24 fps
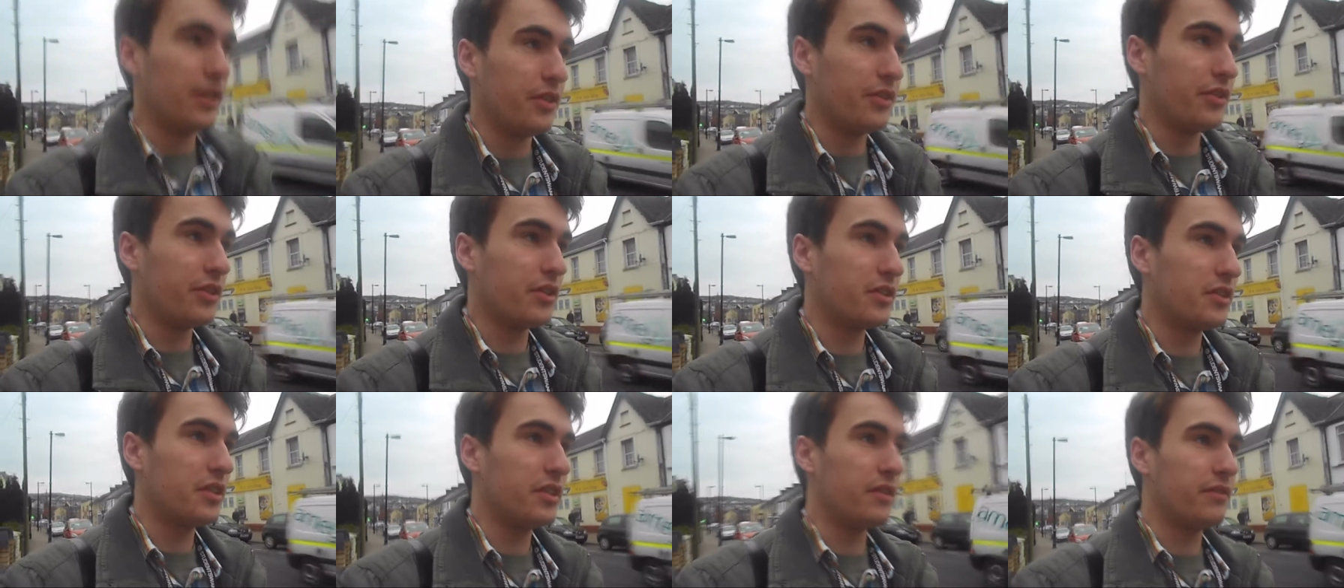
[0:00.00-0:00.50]
you
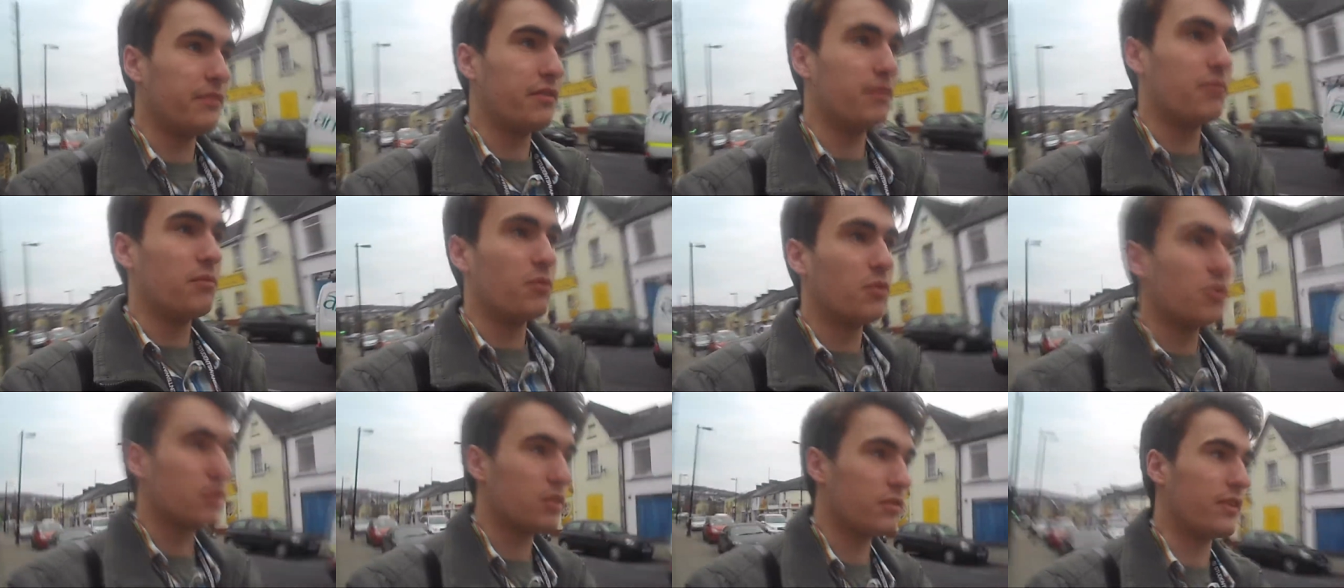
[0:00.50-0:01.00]
can see from
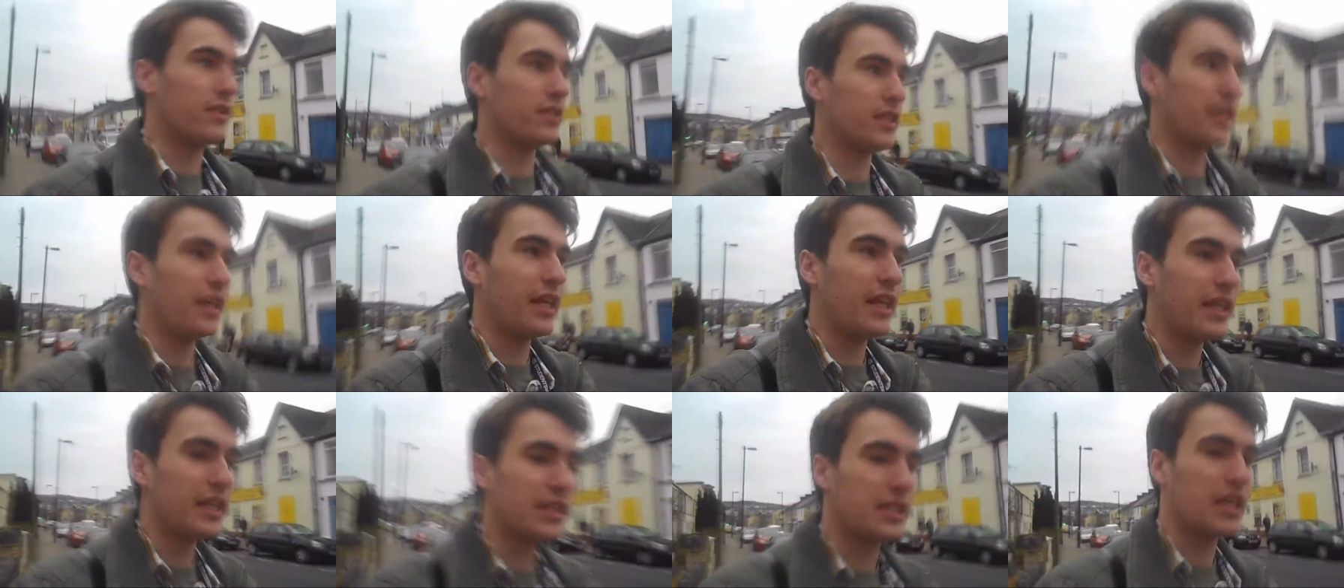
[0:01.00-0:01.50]
most of us,
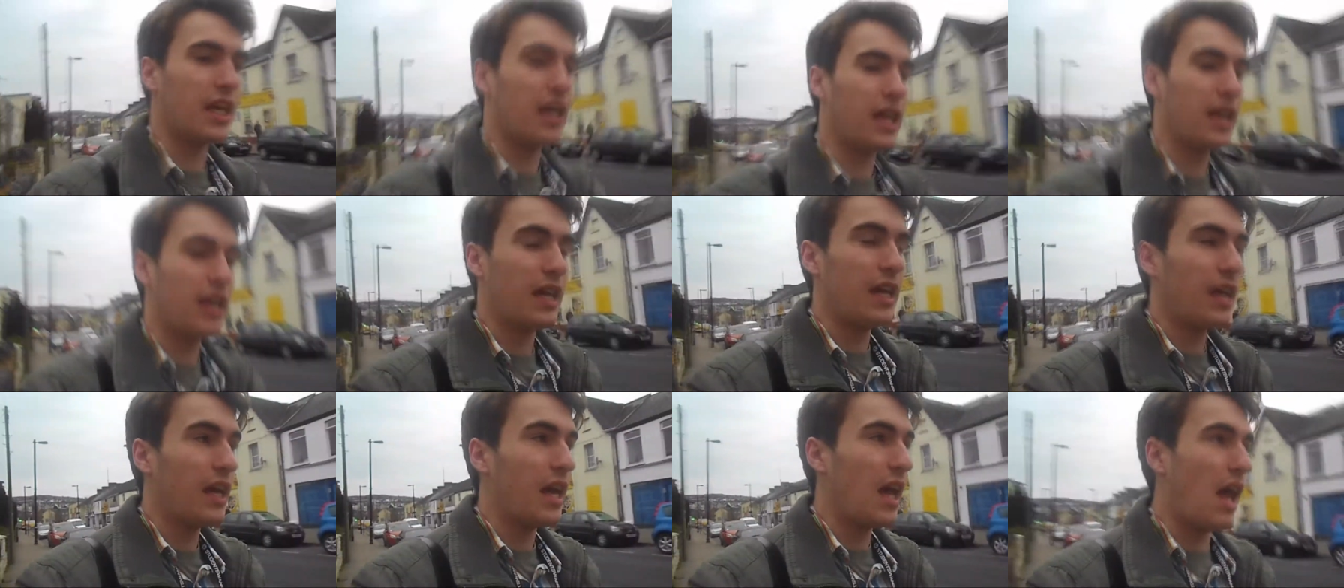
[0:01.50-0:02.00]
it is
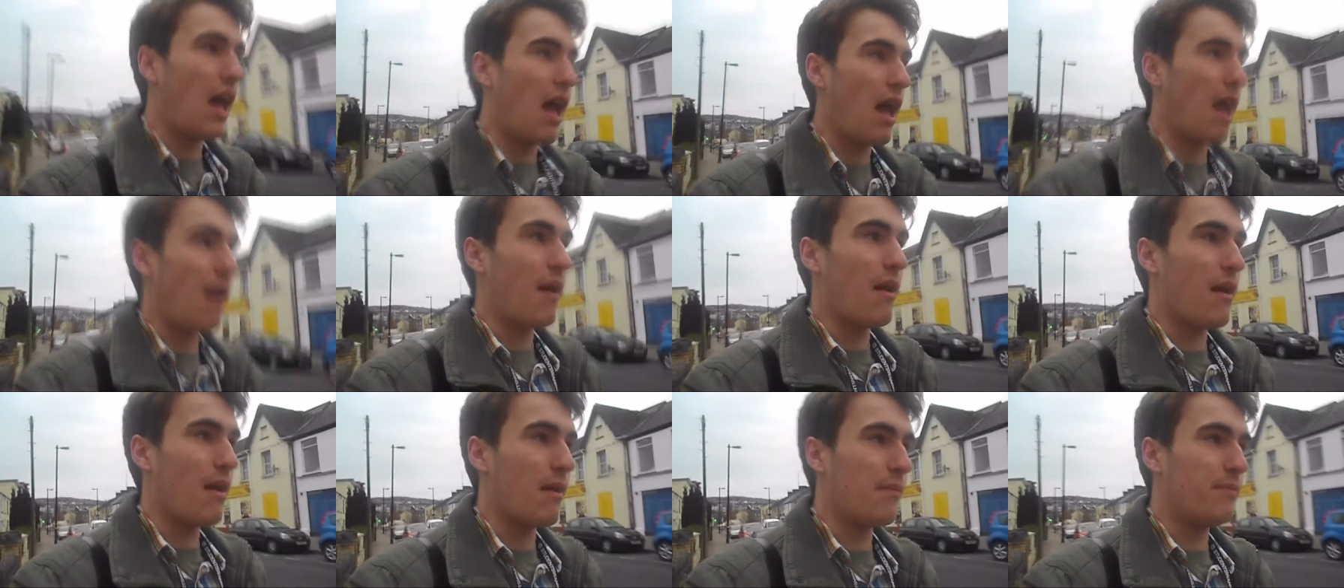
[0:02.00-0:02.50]

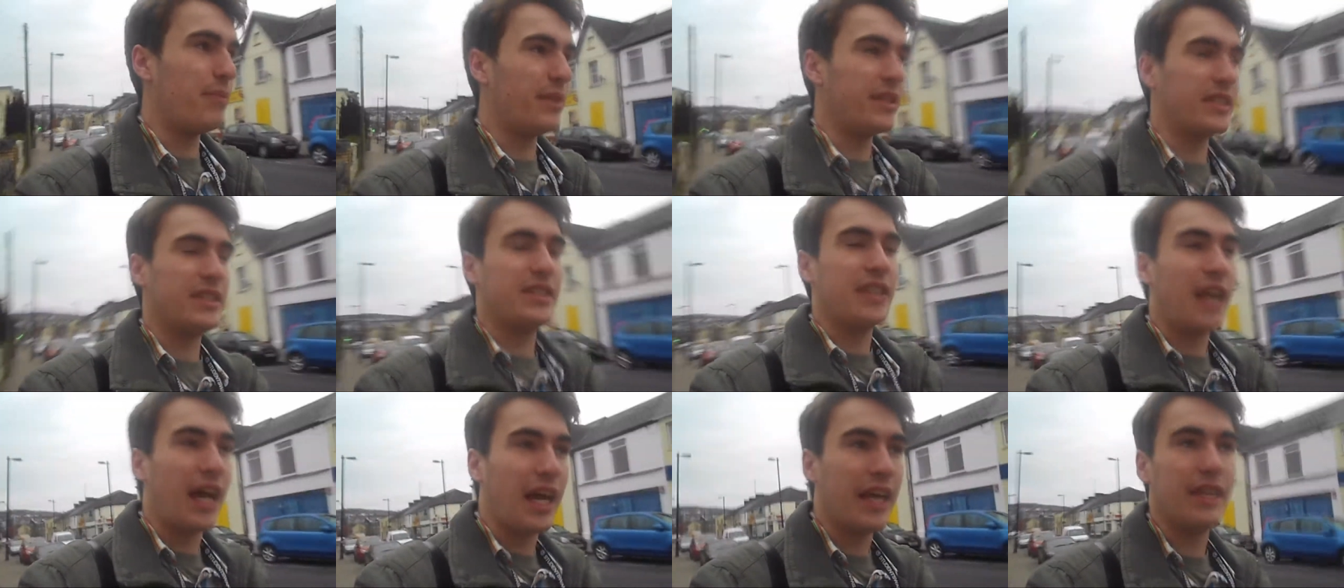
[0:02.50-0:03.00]
a bit
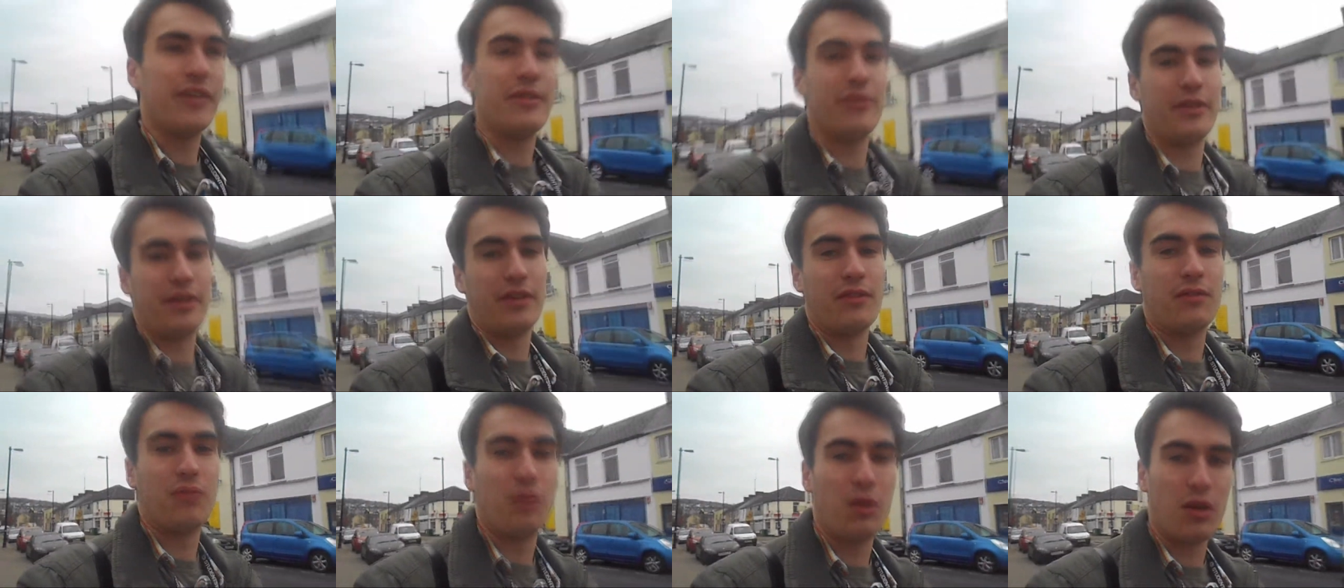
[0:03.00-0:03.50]

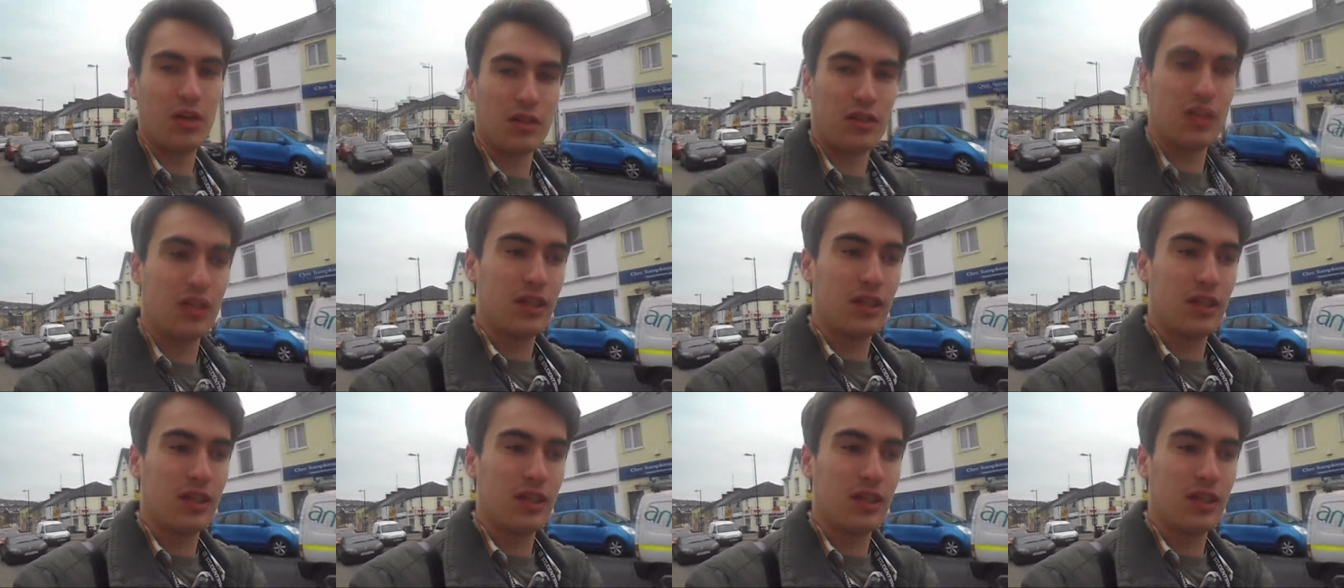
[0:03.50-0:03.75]
tiring of what